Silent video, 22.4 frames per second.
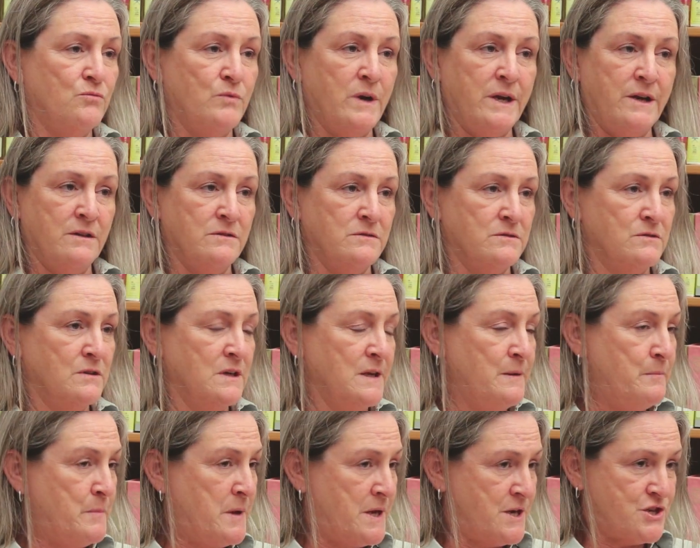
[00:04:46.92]

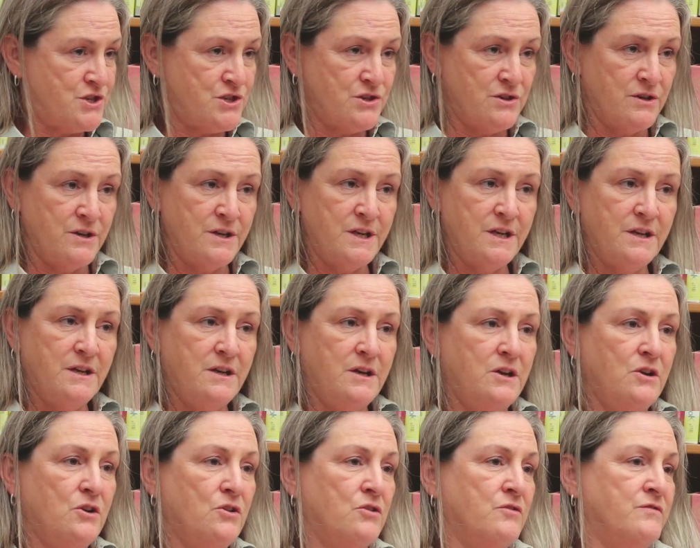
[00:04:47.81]
regularly measured
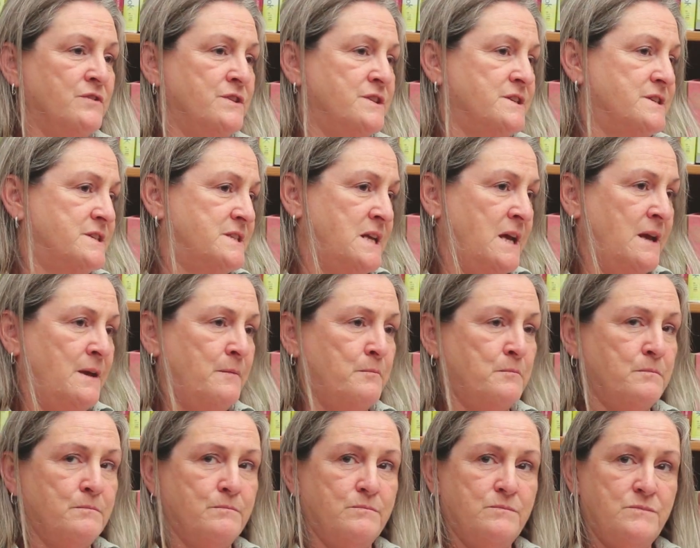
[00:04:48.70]
over the
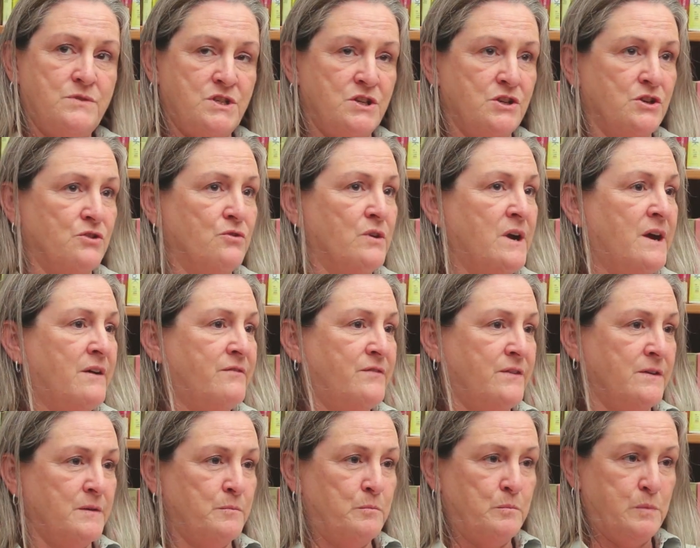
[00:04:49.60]
same
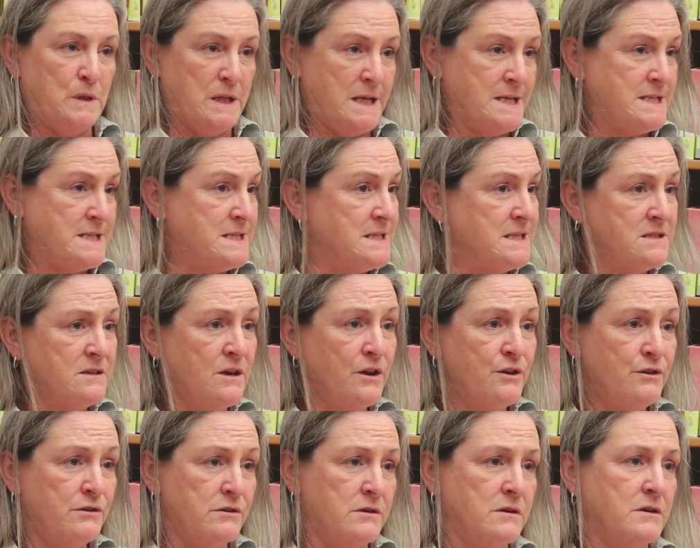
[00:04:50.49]
geographic places
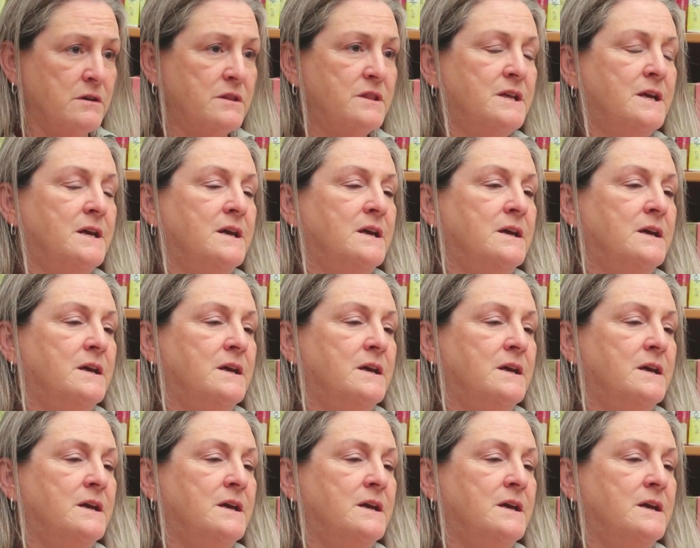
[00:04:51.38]
on Earth.